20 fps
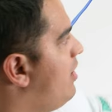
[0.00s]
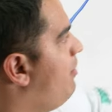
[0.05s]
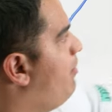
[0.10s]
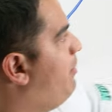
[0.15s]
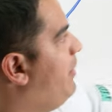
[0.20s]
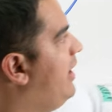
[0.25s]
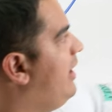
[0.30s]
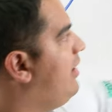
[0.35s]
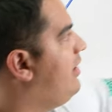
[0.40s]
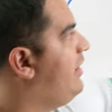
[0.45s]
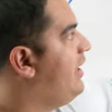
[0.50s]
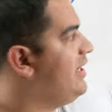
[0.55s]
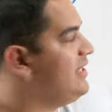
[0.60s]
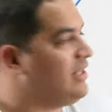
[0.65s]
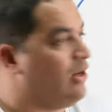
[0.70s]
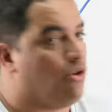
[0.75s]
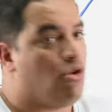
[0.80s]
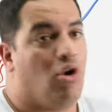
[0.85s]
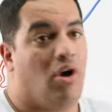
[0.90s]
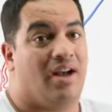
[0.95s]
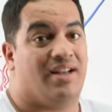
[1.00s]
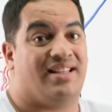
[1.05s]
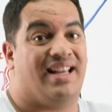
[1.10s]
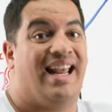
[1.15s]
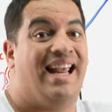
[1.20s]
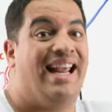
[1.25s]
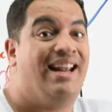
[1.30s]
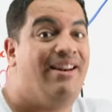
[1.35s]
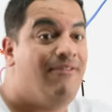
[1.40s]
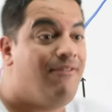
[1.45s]
are big things that'll cause
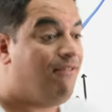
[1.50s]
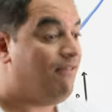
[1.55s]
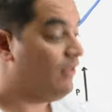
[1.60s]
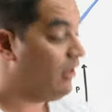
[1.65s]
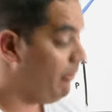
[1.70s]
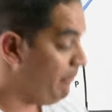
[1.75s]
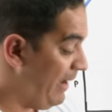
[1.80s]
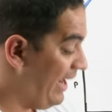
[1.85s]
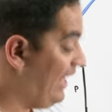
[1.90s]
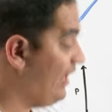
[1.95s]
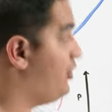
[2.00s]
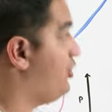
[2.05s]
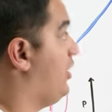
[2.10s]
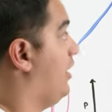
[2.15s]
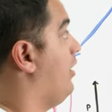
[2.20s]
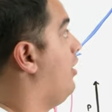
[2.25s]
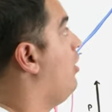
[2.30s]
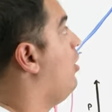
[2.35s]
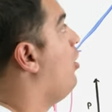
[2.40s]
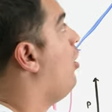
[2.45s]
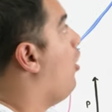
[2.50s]
inflammation